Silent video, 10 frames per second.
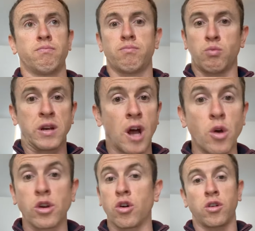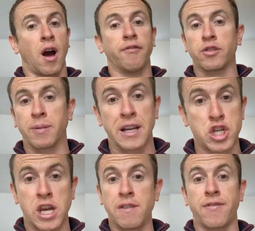we know that you can comfortably
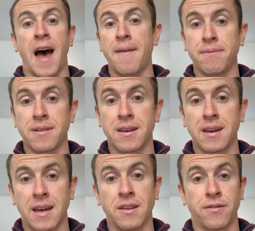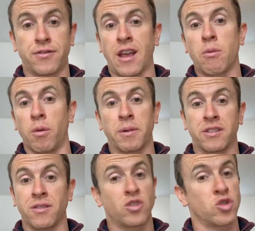achieve that in set 1, because
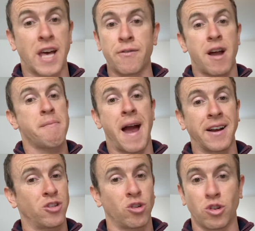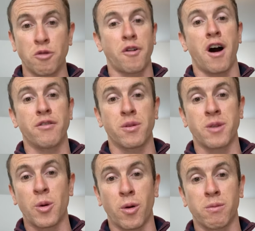if it's your 10 rep max, you can do 5 of them,
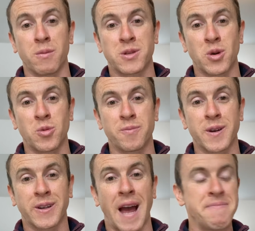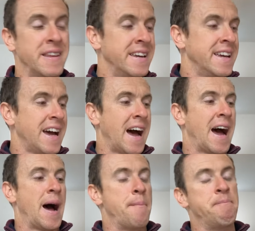no problem at all. Okay,
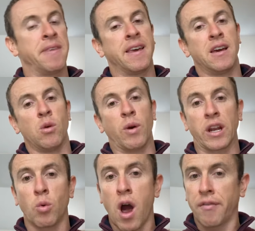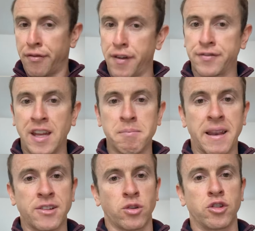we're going to work for 15
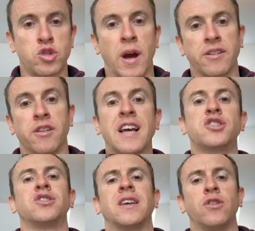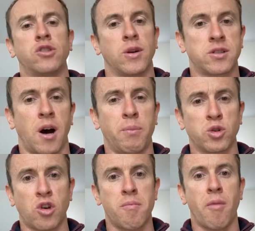minutes on those 2 exercises. Let's just give you 2 examples.
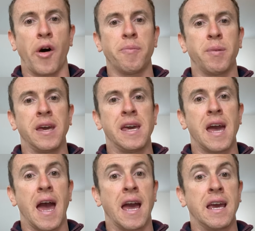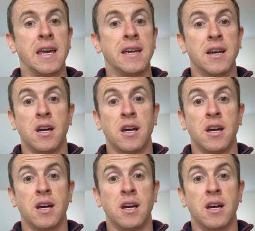So it might be a